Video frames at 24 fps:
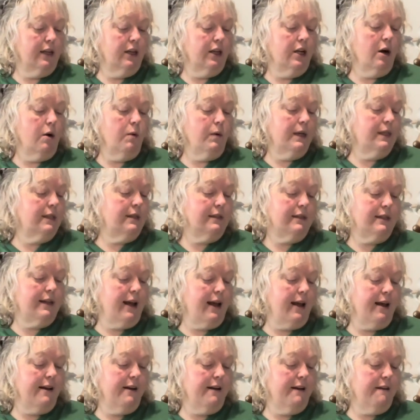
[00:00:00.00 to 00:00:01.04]
"Goest
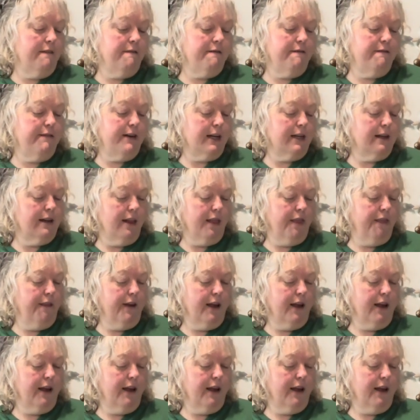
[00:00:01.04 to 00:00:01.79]
and fucketh